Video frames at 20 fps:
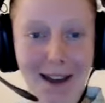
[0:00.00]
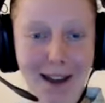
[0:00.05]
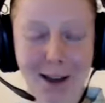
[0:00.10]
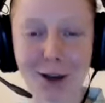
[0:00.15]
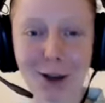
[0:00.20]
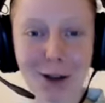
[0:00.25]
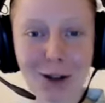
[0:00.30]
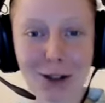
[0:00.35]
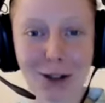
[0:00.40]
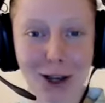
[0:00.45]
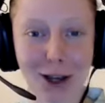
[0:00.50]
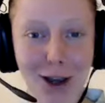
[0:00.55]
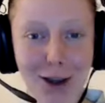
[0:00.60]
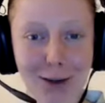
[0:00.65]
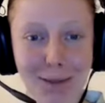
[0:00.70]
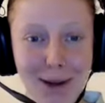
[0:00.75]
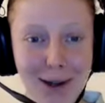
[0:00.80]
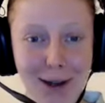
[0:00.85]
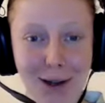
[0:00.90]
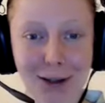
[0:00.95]
like I couldn't
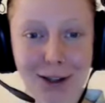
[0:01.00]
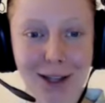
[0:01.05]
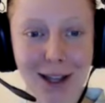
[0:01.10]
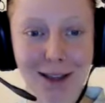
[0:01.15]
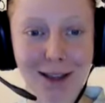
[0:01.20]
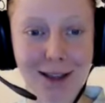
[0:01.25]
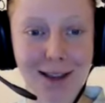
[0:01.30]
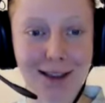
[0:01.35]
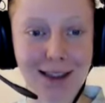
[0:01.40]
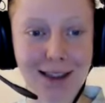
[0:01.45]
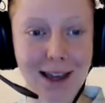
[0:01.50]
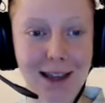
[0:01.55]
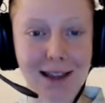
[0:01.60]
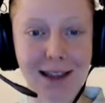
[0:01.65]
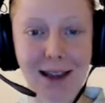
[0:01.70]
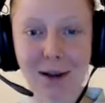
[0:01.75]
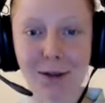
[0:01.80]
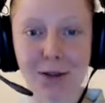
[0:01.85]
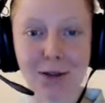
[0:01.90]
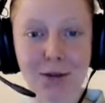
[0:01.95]
cope. I couldn't understand
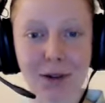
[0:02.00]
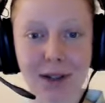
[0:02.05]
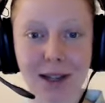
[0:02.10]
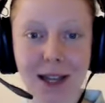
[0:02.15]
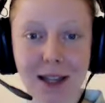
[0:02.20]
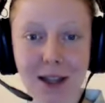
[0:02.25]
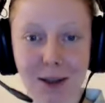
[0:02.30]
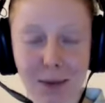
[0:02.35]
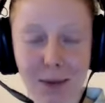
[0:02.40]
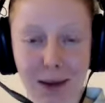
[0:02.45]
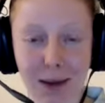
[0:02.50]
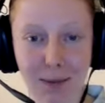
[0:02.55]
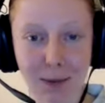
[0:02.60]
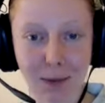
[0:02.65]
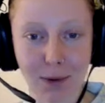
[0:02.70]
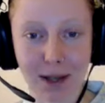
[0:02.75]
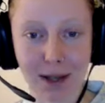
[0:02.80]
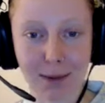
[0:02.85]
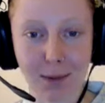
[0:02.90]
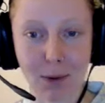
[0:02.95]
how to relate to
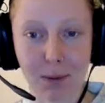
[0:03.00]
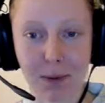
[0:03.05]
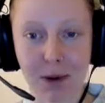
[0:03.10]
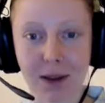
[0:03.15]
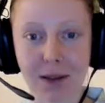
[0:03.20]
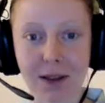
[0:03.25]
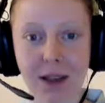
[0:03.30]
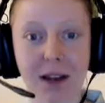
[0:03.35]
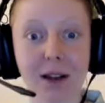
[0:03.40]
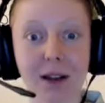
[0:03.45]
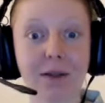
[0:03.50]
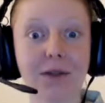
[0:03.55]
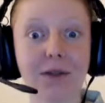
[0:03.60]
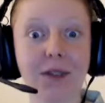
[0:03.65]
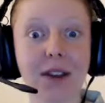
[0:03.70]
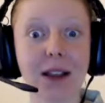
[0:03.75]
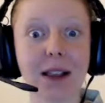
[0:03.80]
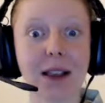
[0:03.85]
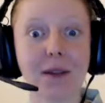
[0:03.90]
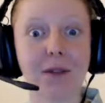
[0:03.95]
people anymore because I could
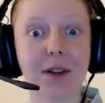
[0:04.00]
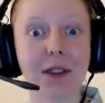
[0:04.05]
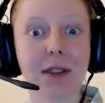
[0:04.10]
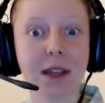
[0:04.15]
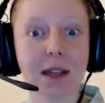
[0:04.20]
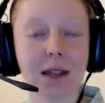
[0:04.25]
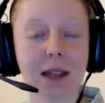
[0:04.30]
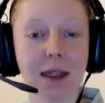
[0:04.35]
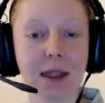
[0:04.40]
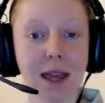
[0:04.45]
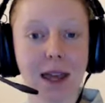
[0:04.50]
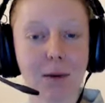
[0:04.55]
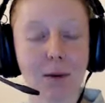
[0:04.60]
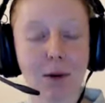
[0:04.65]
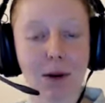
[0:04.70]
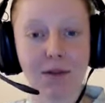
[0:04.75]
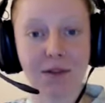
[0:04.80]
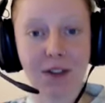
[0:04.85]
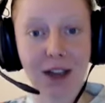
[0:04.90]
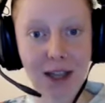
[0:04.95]
feel everything that they
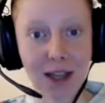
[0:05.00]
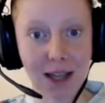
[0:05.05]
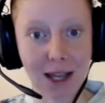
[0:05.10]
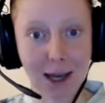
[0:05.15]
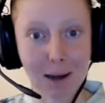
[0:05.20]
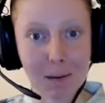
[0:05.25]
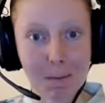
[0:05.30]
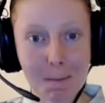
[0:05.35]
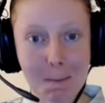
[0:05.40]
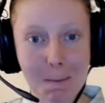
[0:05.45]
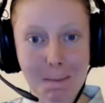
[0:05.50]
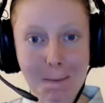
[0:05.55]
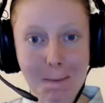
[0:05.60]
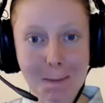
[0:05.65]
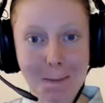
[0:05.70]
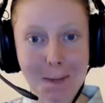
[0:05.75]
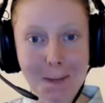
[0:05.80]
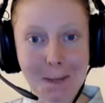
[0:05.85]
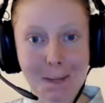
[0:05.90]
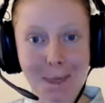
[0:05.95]
were feeling.
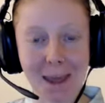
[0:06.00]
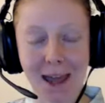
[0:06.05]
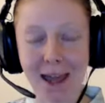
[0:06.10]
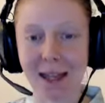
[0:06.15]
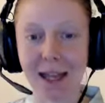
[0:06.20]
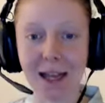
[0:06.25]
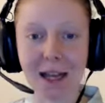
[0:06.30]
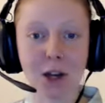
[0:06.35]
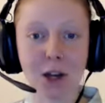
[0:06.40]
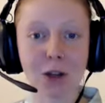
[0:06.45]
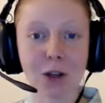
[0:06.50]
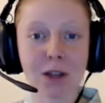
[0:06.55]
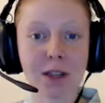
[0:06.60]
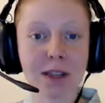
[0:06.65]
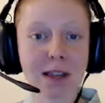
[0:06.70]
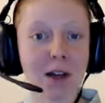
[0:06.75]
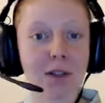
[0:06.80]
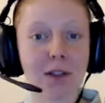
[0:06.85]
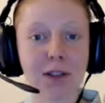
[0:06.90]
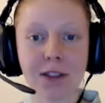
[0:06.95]
And I couldn't
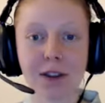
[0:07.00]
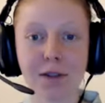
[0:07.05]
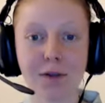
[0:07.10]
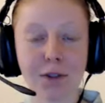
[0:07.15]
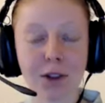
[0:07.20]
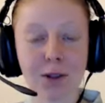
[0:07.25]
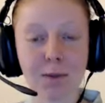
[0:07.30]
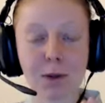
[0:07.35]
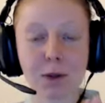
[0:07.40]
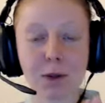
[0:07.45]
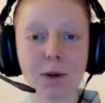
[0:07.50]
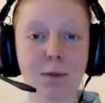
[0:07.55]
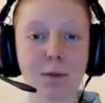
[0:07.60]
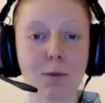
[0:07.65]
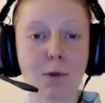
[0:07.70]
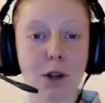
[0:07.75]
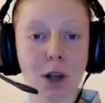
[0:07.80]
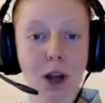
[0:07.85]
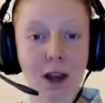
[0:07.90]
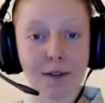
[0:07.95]
tell the difference between
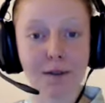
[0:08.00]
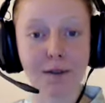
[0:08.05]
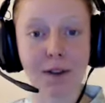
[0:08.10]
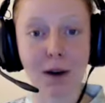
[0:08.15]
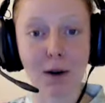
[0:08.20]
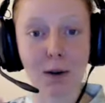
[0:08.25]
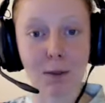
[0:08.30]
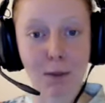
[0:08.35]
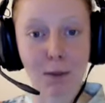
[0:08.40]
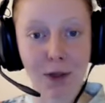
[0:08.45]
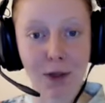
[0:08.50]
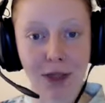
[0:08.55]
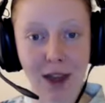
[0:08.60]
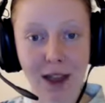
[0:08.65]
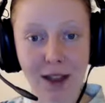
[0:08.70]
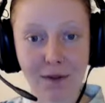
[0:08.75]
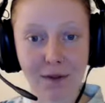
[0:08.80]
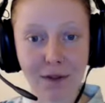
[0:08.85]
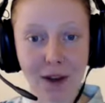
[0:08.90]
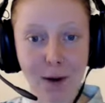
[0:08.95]
what I felt and what
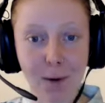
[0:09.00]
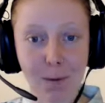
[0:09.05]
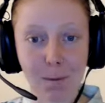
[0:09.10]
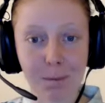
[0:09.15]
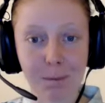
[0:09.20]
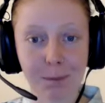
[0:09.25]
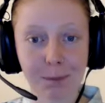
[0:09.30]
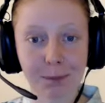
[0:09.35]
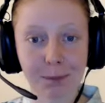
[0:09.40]
they felt.